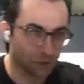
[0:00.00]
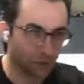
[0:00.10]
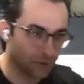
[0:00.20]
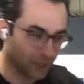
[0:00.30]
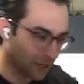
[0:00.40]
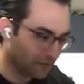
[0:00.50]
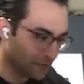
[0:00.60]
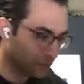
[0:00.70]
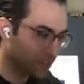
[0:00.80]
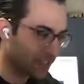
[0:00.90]
you do? If
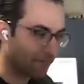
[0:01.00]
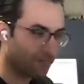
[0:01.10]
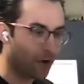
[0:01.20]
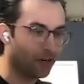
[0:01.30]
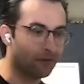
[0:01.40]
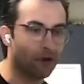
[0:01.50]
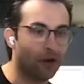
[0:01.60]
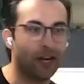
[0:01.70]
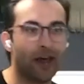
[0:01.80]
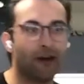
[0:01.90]
you were to start Finder
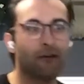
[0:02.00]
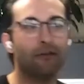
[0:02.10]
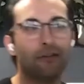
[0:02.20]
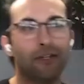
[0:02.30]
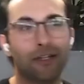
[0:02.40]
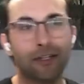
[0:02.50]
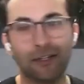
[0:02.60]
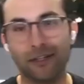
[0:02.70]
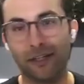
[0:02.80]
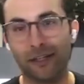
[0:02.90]
right now
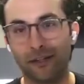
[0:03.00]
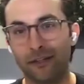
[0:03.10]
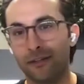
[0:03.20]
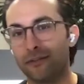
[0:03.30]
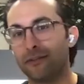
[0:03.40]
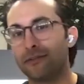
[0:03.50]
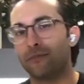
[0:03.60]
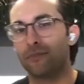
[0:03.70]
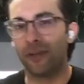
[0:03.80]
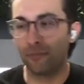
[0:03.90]
in
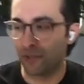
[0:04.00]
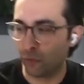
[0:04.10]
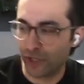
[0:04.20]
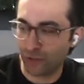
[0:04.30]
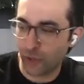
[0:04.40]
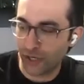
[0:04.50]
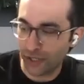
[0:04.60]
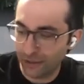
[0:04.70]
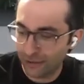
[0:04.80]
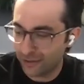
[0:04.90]
September
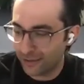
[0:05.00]
2020,